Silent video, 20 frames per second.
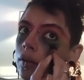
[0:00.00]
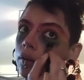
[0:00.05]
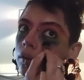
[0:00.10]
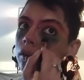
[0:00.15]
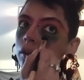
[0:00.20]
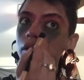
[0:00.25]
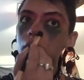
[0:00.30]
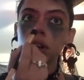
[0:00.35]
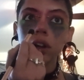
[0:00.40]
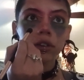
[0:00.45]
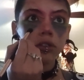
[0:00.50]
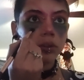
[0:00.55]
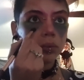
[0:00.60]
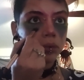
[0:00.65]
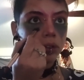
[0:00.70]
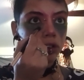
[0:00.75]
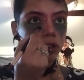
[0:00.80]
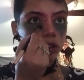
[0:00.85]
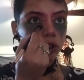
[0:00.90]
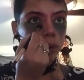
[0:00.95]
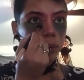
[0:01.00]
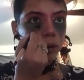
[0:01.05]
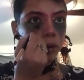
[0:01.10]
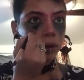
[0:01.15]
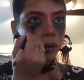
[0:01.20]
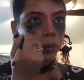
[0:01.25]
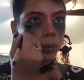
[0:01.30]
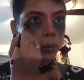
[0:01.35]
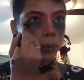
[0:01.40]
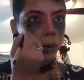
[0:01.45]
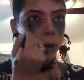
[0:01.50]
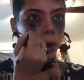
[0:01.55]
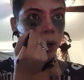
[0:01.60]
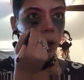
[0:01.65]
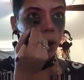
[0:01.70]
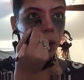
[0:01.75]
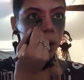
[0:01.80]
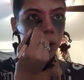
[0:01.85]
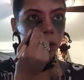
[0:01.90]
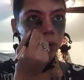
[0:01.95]
A little crescent moon shape under the ring.
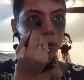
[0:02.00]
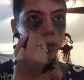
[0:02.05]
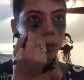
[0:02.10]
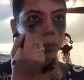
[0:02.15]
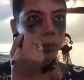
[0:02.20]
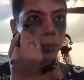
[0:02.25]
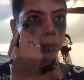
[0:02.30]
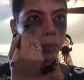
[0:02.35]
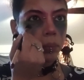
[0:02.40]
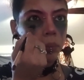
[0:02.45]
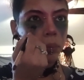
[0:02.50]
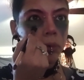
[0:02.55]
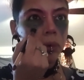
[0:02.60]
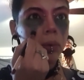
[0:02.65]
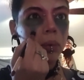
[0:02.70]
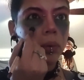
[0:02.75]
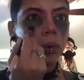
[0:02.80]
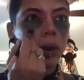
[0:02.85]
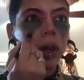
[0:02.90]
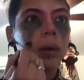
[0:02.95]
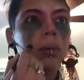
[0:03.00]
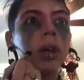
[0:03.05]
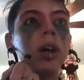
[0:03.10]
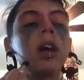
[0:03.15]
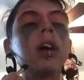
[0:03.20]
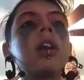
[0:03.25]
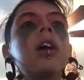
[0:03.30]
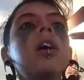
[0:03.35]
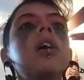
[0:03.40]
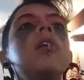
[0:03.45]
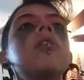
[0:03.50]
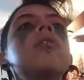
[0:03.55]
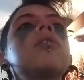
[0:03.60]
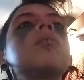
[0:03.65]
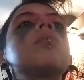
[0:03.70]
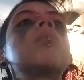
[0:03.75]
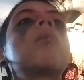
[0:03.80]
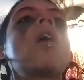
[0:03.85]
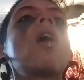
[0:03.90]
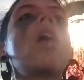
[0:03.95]
This, I beg it, I guess.